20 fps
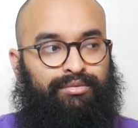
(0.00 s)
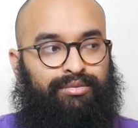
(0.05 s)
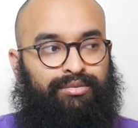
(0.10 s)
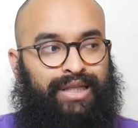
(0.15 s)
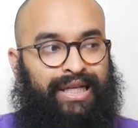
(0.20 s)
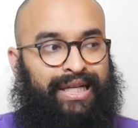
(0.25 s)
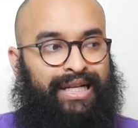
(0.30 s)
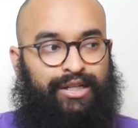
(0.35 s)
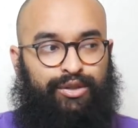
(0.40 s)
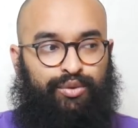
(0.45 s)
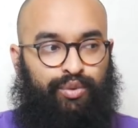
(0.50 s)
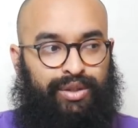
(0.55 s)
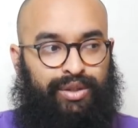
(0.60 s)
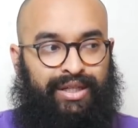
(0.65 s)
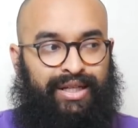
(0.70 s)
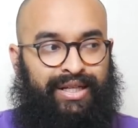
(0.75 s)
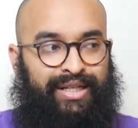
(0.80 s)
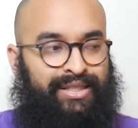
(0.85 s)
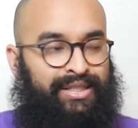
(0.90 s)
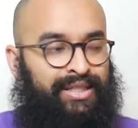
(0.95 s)
it is what
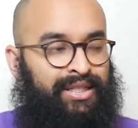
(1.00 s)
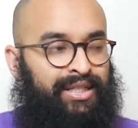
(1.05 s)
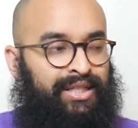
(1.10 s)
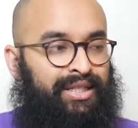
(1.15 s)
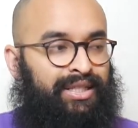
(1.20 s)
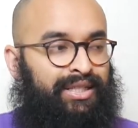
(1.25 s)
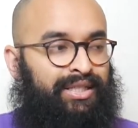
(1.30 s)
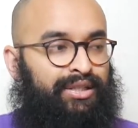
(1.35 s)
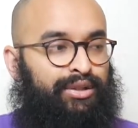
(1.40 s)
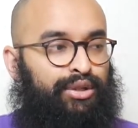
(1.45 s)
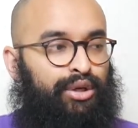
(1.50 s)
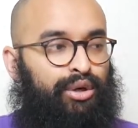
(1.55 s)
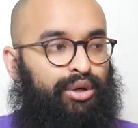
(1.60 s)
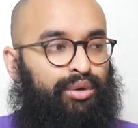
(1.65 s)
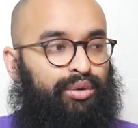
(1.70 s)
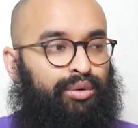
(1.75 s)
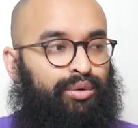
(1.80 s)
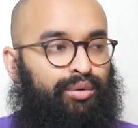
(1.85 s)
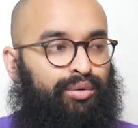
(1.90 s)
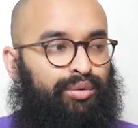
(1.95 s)
it is.
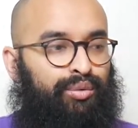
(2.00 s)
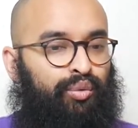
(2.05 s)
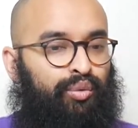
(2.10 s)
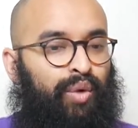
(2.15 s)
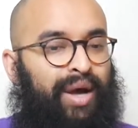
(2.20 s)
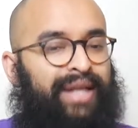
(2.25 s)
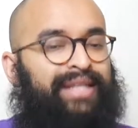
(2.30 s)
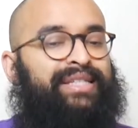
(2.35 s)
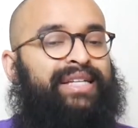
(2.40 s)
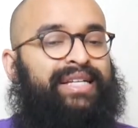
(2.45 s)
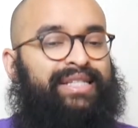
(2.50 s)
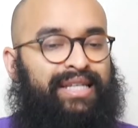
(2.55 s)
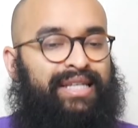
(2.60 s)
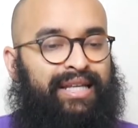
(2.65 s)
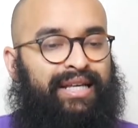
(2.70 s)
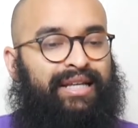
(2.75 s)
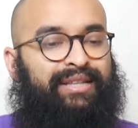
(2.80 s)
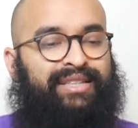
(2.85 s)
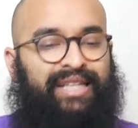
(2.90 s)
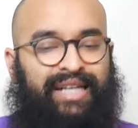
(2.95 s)
So Wednesdays, I
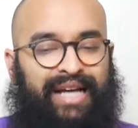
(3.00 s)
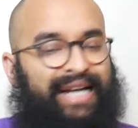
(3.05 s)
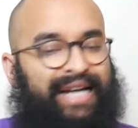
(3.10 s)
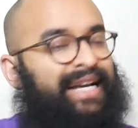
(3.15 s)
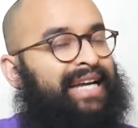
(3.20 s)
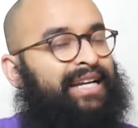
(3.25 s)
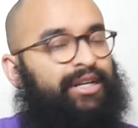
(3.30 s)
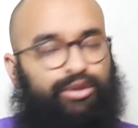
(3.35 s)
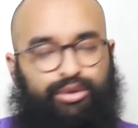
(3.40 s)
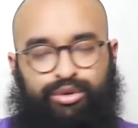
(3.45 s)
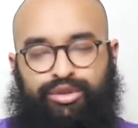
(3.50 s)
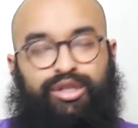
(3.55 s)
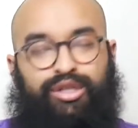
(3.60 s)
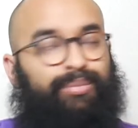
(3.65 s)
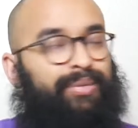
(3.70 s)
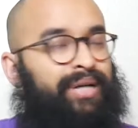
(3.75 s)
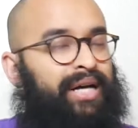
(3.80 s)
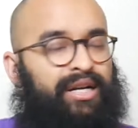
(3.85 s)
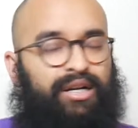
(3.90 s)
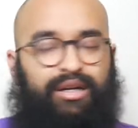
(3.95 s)
think it's like I got to
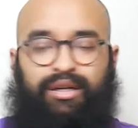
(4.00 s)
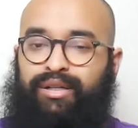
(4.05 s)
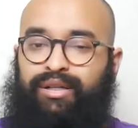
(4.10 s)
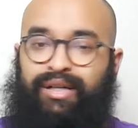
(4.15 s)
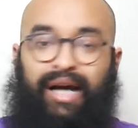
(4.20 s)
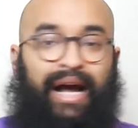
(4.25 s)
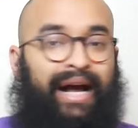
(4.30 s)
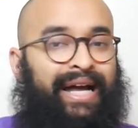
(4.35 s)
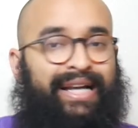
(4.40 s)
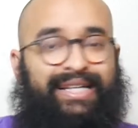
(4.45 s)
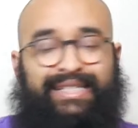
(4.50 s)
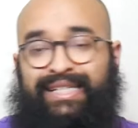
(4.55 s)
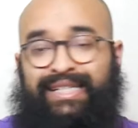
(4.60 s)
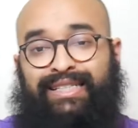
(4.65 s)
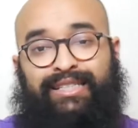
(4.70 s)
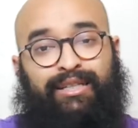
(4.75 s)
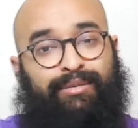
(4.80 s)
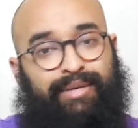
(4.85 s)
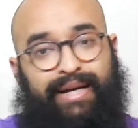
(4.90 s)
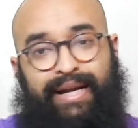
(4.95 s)
stay
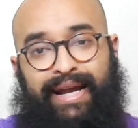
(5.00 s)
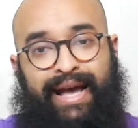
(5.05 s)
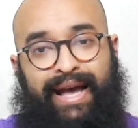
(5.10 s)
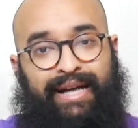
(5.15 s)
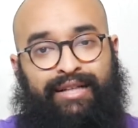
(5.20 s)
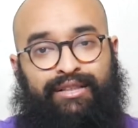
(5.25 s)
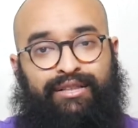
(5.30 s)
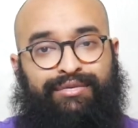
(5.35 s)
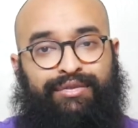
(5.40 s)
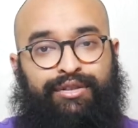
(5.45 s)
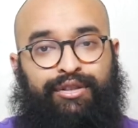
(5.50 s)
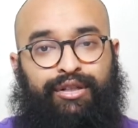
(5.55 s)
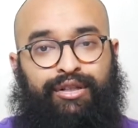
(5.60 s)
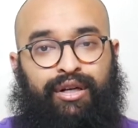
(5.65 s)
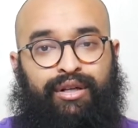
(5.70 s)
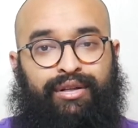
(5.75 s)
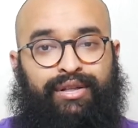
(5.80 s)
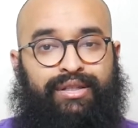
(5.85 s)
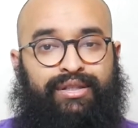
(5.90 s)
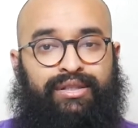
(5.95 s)
some kind of active during
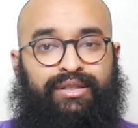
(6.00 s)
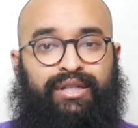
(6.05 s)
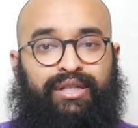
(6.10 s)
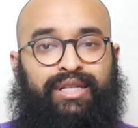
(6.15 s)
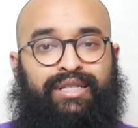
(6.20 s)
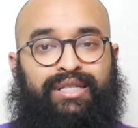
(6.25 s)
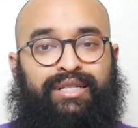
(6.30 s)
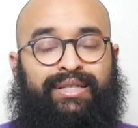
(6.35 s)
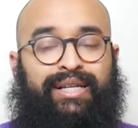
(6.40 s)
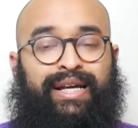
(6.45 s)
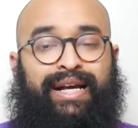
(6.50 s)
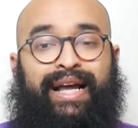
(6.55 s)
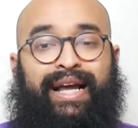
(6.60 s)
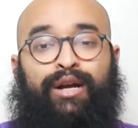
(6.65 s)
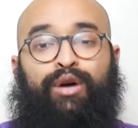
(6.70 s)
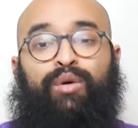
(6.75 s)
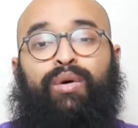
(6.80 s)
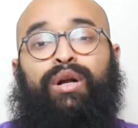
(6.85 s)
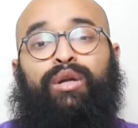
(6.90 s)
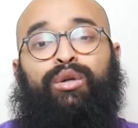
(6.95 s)
all this because it's like I
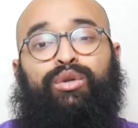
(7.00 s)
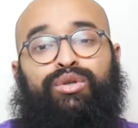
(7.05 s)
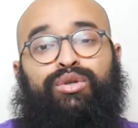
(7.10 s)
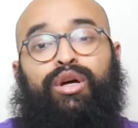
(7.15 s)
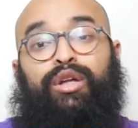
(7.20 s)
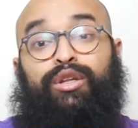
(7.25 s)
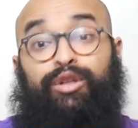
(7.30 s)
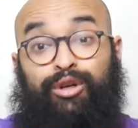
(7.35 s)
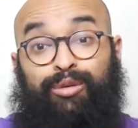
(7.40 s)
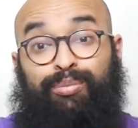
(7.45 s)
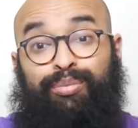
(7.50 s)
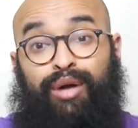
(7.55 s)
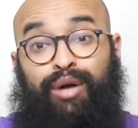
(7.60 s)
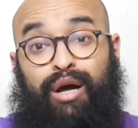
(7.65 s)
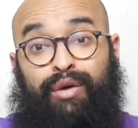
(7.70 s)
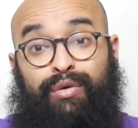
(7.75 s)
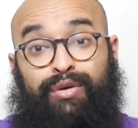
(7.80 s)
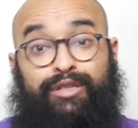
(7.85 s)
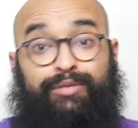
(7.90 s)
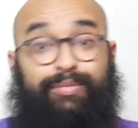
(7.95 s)
don't want to lose all the good
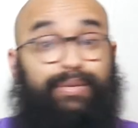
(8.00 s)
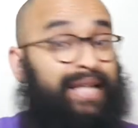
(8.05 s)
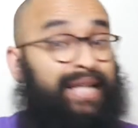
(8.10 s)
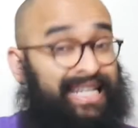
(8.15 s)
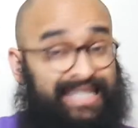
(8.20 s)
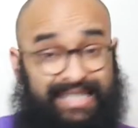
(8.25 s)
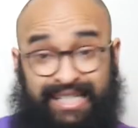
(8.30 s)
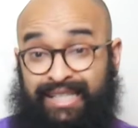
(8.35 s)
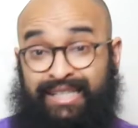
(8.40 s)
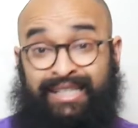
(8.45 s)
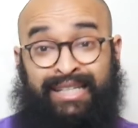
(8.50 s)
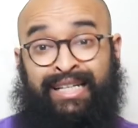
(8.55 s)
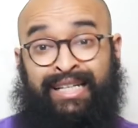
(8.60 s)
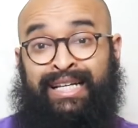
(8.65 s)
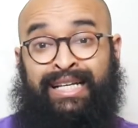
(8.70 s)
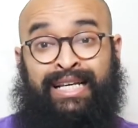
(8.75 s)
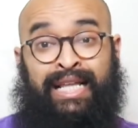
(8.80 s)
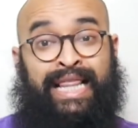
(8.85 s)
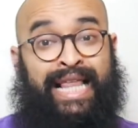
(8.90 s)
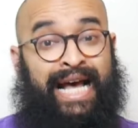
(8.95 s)
progress. But that's a
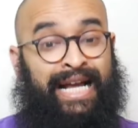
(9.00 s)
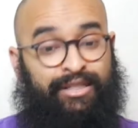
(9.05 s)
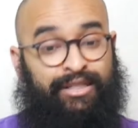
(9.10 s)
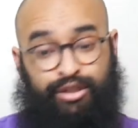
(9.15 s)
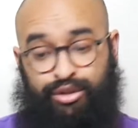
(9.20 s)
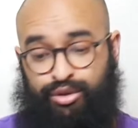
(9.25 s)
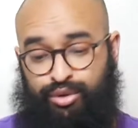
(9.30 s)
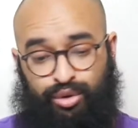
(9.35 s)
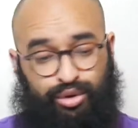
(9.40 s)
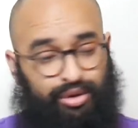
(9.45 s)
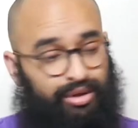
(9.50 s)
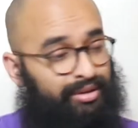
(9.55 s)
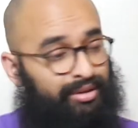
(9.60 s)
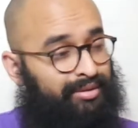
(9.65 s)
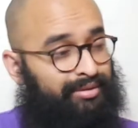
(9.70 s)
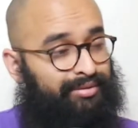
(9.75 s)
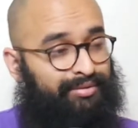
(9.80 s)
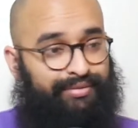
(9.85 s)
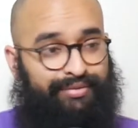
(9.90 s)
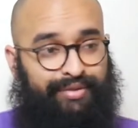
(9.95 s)
sort
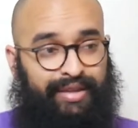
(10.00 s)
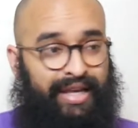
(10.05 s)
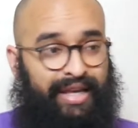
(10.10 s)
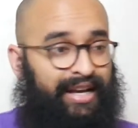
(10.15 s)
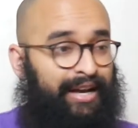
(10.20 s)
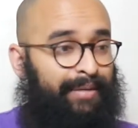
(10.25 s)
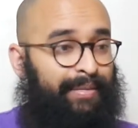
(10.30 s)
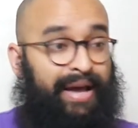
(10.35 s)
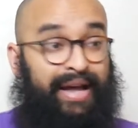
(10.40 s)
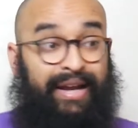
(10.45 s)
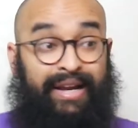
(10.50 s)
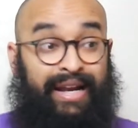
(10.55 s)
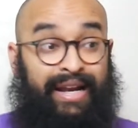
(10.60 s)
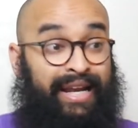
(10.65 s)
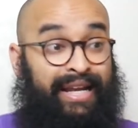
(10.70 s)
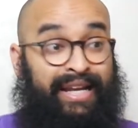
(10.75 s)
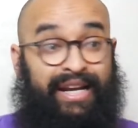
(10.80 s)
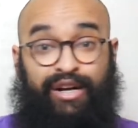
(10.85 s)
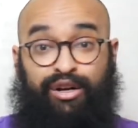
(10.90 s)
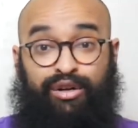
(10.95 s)
of thing I made,
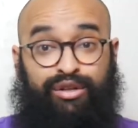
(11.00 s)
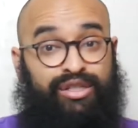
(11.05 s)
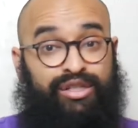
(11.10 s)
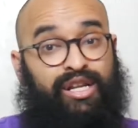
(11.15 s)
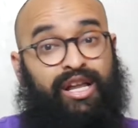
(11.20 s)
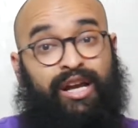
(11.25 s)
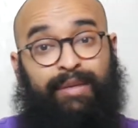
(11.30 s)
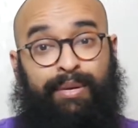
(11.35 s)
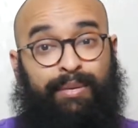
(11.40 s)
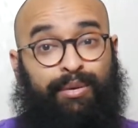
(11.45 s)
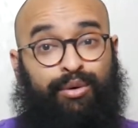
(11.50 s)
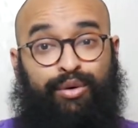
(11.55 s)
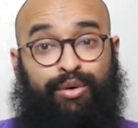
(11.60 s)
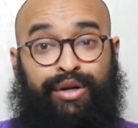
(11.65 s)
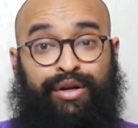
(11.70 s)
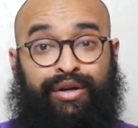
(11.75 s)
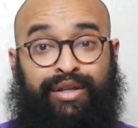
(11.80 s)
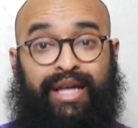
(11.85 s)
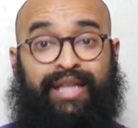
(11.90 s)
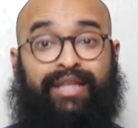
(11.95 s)
and I know there's a lot of people who
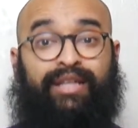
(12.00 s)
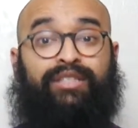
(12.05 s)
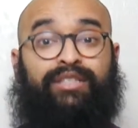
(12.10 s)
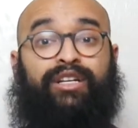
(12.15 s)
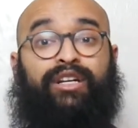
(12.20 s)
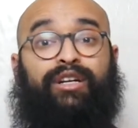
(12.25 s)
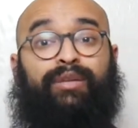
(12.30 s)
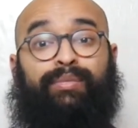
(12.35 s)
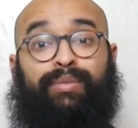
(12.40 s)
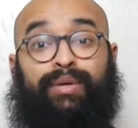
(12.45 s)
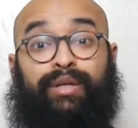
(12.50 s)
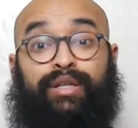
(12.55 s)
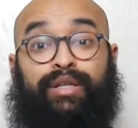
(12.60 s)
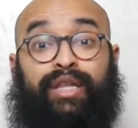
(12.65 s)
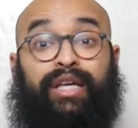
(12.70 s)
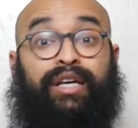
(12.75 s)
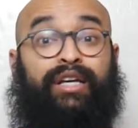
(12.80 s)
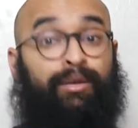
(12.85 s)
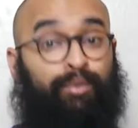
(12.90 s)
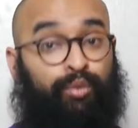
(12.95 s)
hear that's gonna
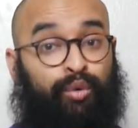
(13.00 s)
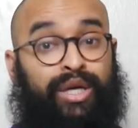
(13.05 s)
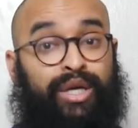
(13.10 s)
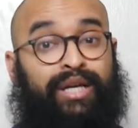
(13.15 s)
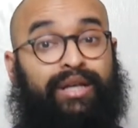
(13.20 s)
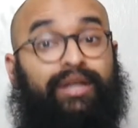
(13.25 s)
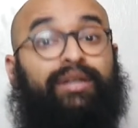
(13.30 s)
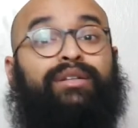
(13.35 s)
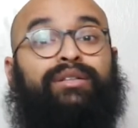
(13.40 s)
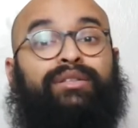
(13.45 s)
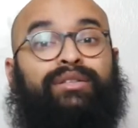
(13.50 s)
think I'm weak,